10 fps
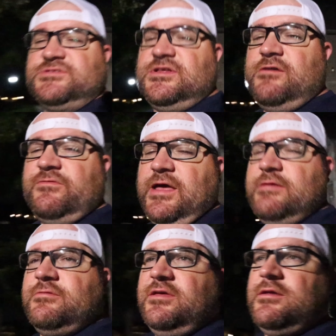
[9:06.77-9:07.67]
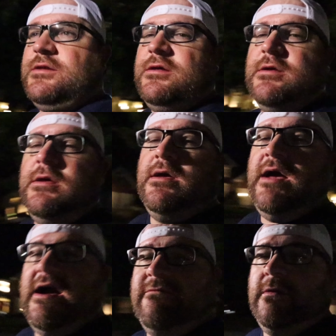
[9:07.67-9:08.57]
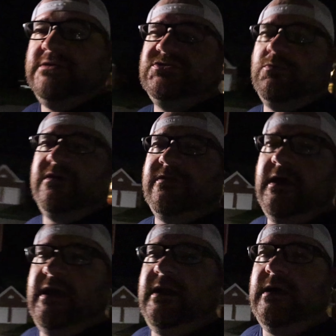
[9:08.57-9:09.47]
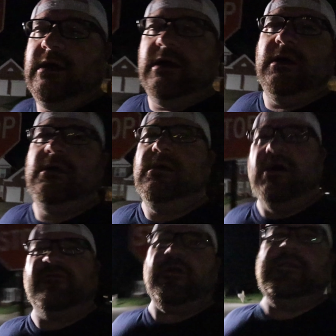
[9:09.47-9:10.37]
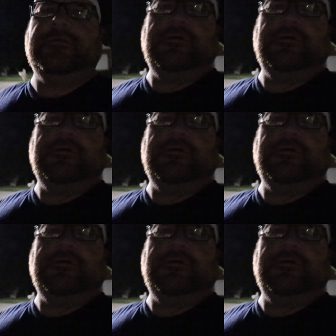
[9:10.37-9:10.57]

stuff. And then have lunch with a, uh, a friend.